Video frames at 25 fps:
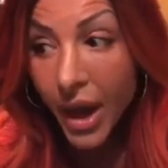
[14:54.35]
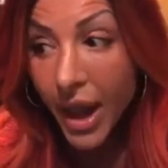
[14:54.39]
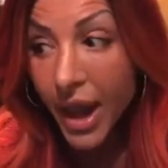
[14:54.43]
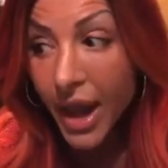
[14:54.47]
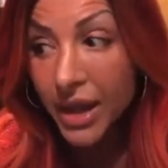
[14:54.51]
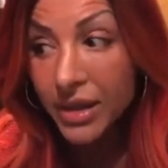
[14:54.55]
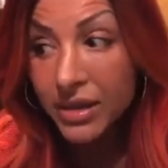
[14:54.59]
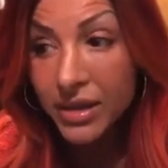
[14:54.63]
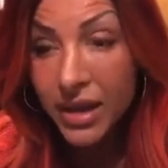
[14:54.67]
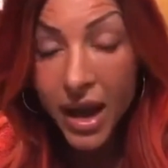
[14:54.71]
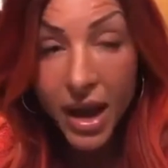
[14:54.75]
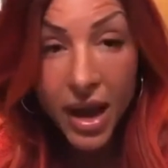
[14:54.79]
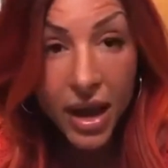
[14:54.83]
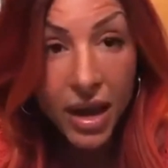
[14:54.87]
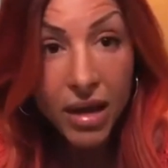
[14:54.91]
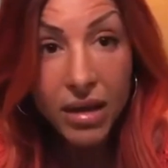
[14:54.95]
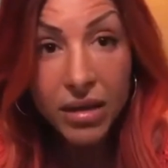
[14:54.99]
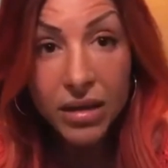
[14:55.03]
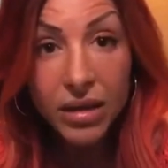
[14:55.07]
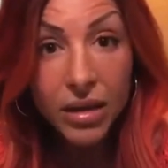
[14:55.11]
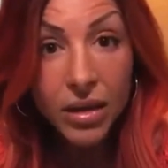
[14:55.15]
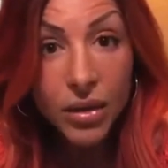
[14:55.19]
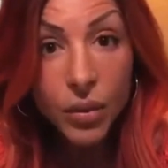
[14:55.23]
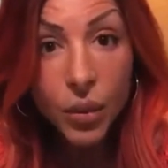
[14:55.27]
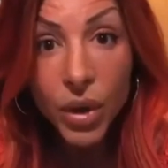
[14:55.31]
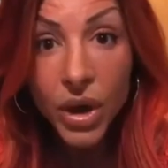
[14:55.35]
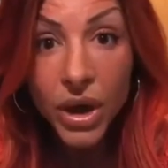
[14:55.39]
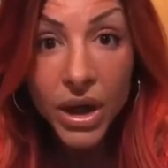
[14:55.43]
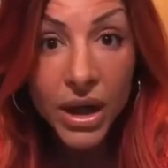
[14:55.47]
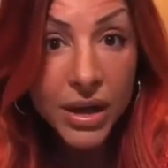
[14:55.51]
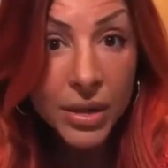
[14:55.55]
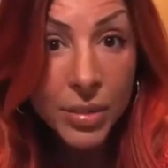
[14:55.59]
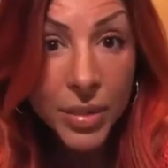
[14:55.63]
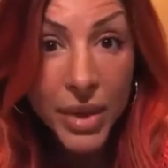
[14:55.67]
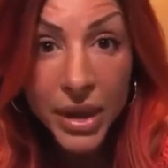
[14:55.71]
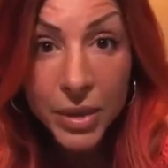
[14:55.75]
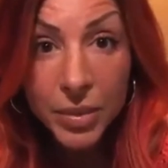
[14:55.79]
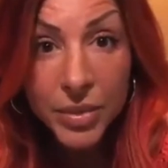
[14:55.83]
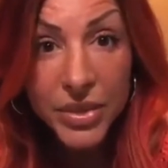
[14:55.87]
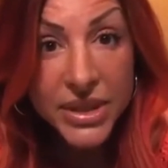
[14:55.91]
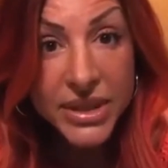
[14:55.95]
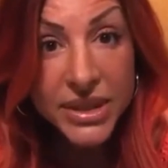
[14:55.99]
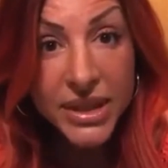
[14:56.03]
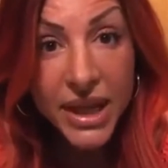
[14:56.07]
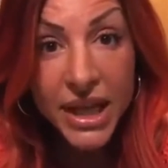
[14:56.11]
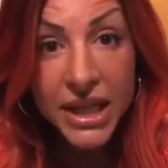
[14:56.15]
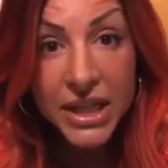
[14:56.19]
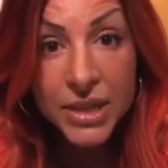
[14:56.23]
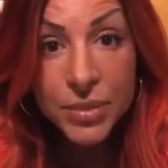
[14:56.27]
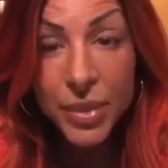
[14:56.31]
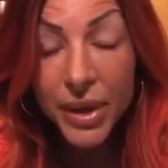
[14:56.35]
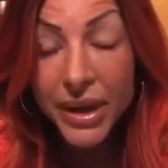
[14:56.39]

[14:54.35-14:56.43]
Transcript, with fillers: And yeah, we're going to make mistakes,